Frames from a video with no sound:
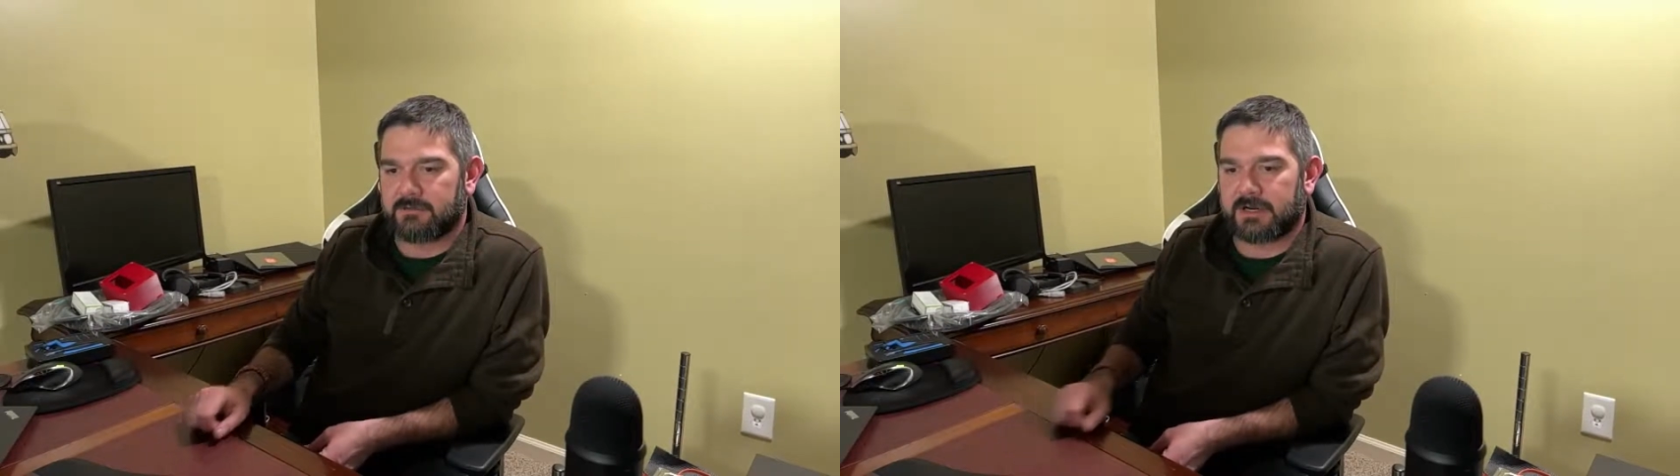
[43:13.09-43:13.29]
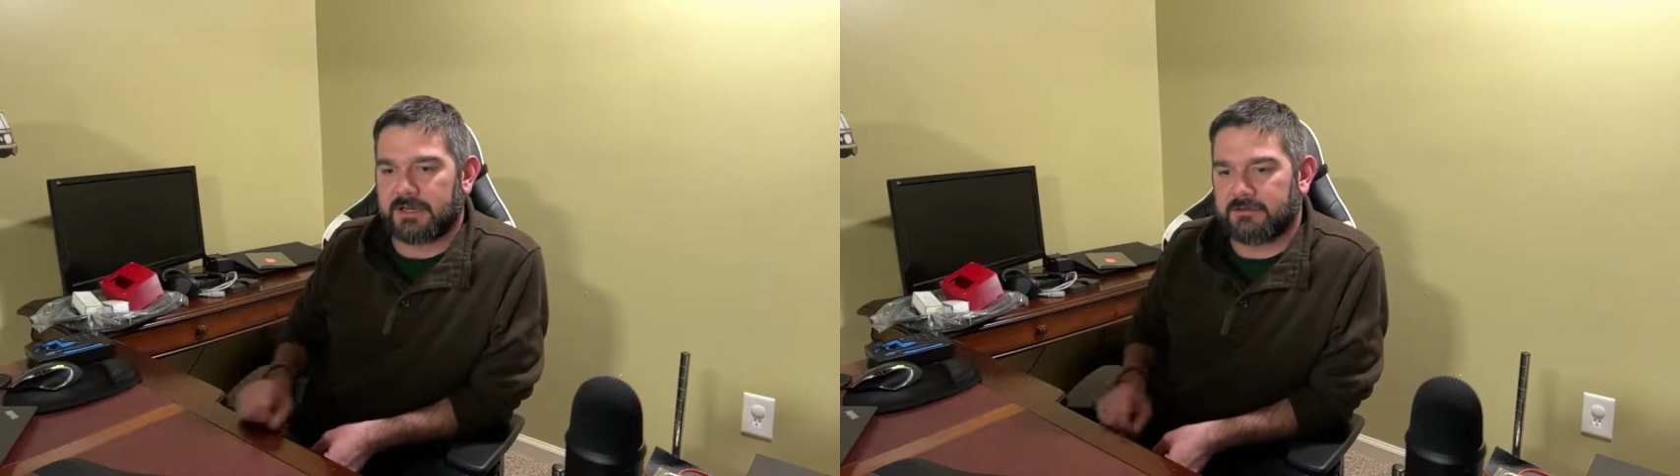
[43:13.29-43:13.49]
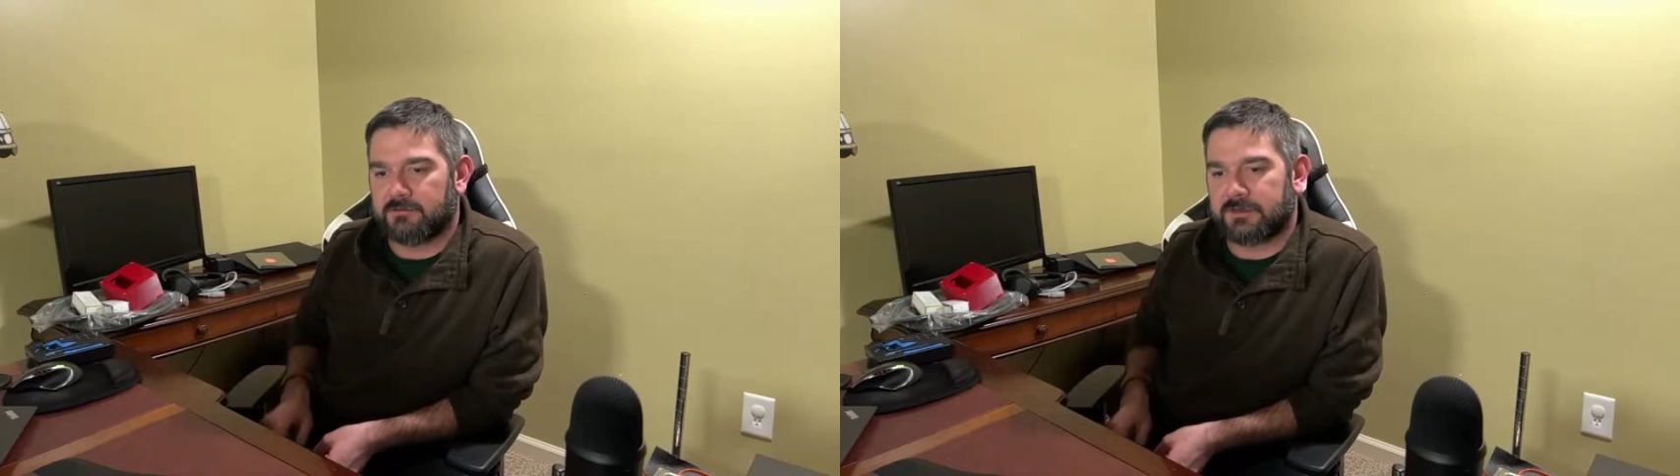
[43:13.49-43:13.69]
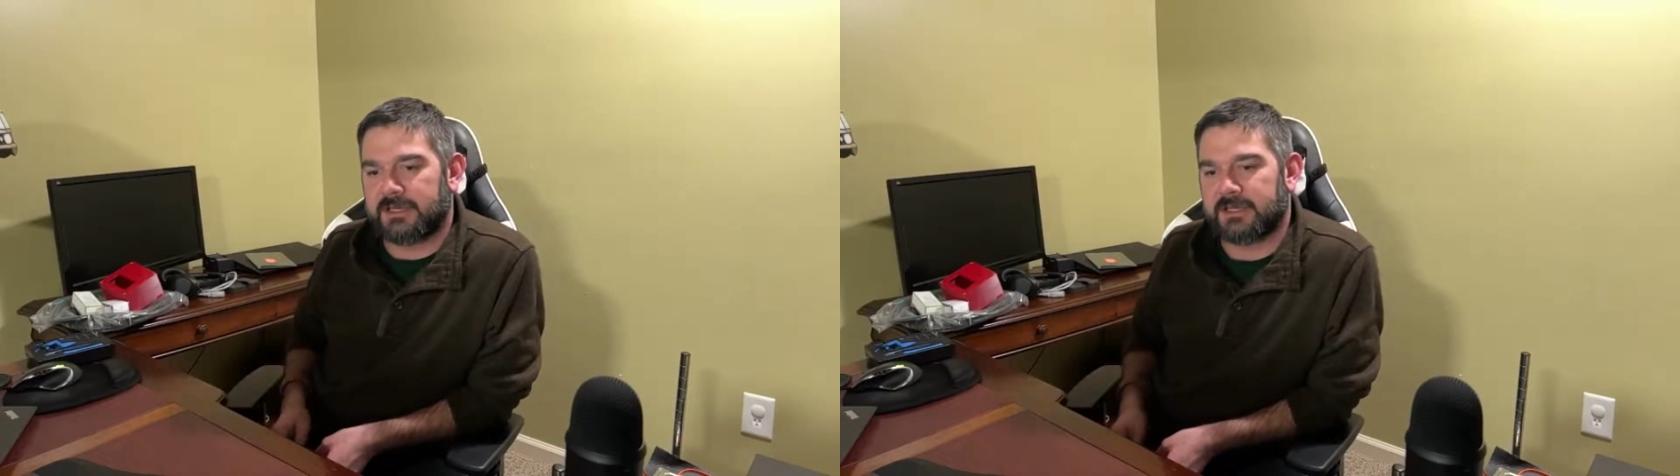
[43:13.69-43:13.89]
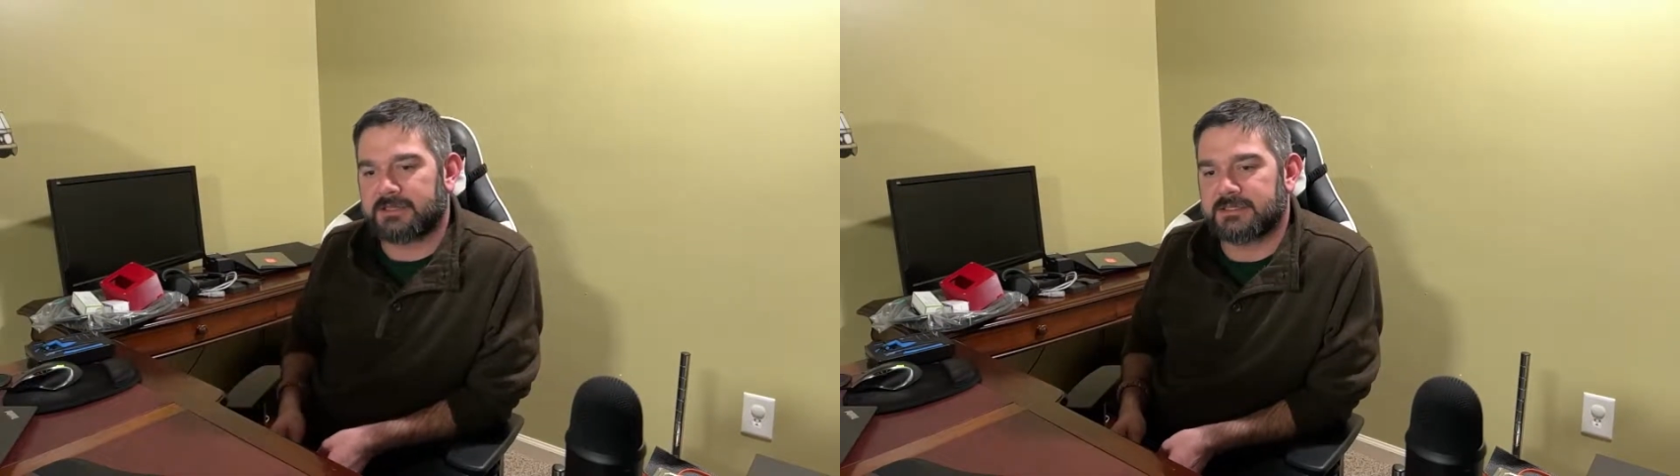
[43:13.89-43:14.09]
but I do want to
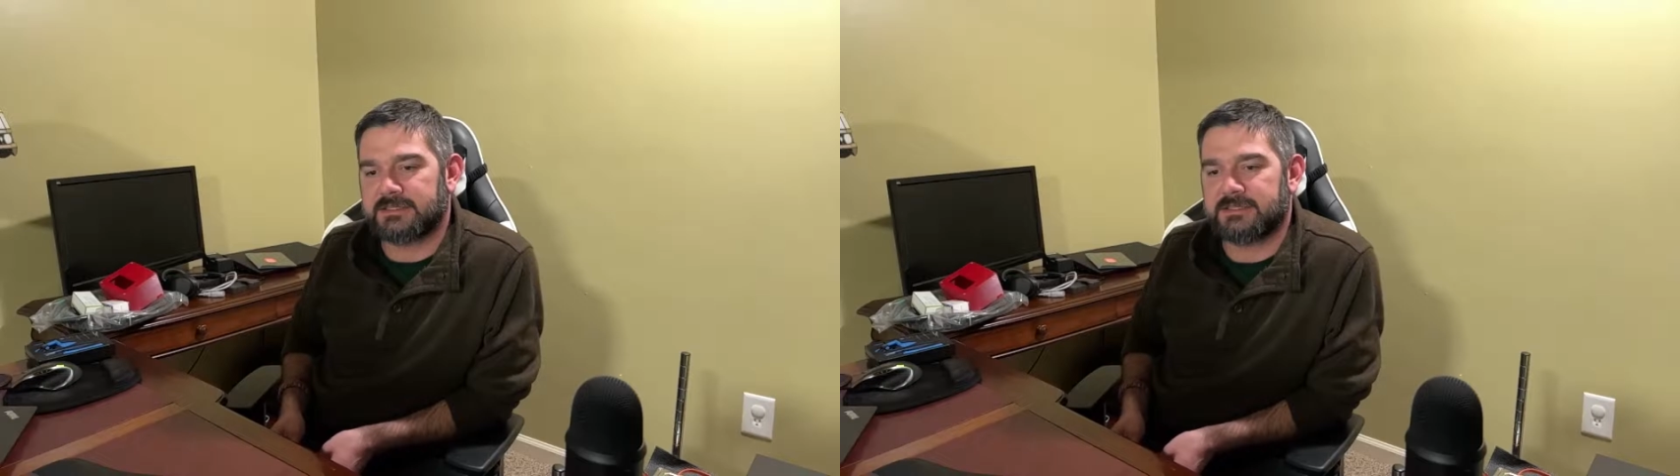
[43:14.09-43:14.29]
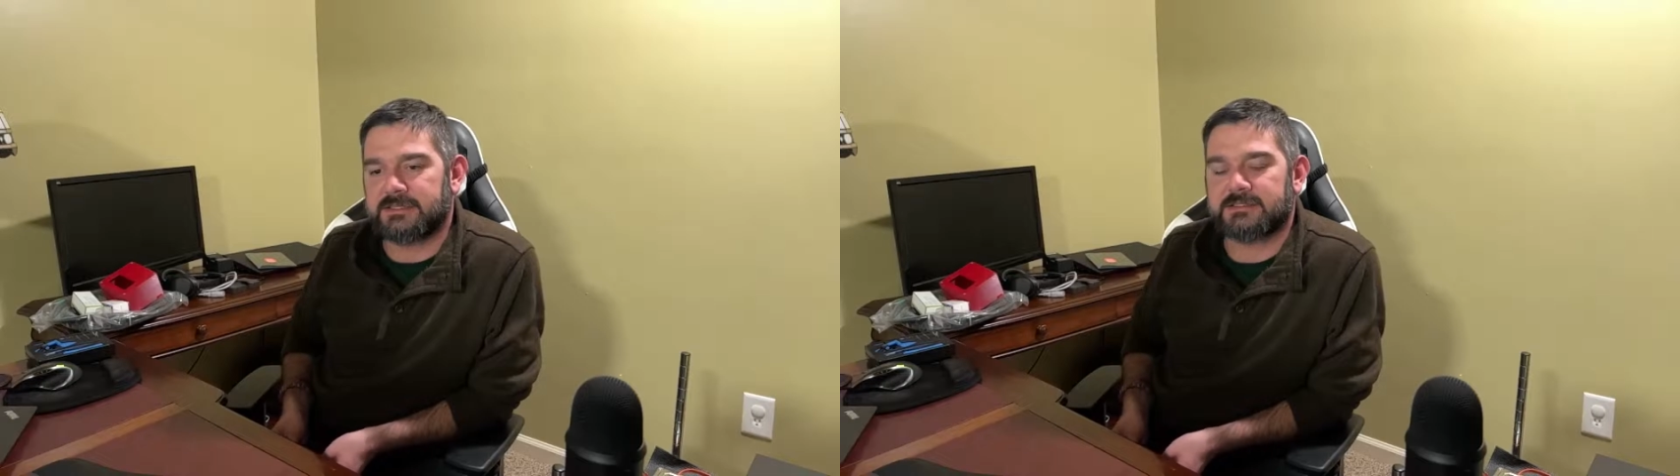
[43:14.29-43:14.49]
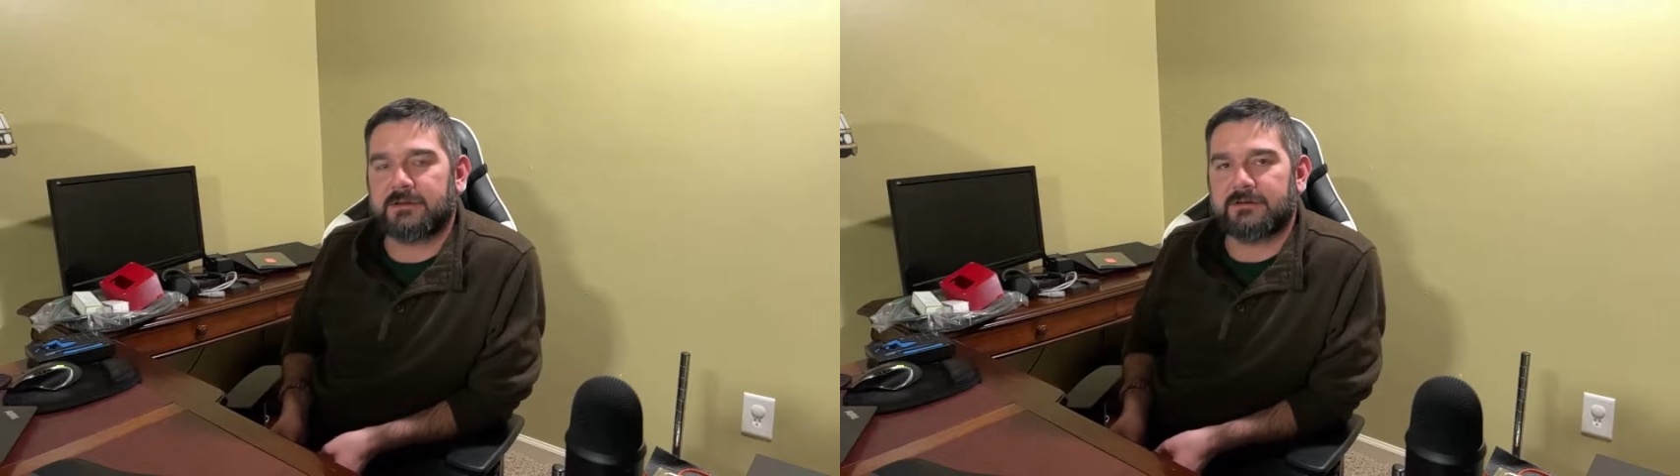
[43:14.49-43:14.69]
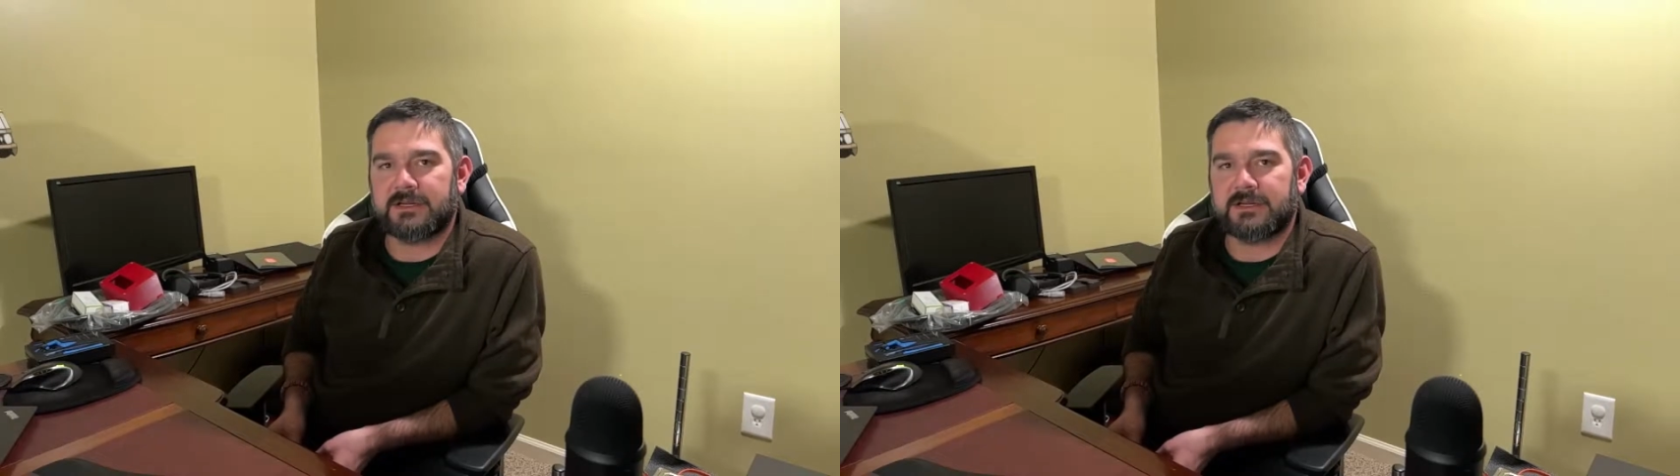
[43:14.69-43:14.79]
get a 6600